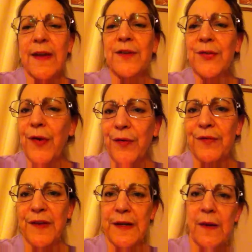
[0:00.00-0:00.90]
intro
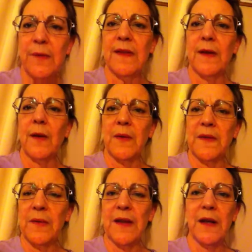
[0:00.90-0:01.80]
videos that go
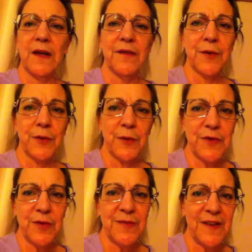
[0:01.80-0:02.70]
at the beginning of your
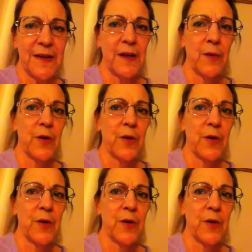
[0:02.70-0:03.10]
YouTube video,